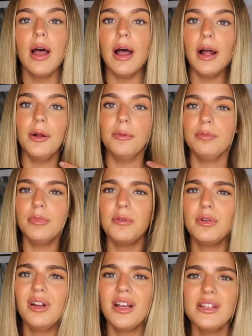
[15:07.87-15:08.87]
I
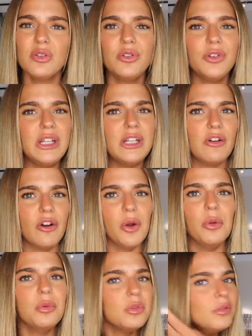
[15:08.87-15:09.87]
feel like it's already
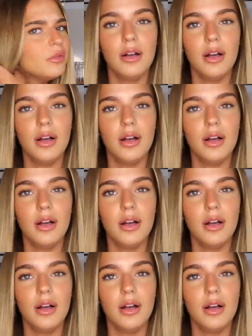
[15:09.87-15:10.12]
grown.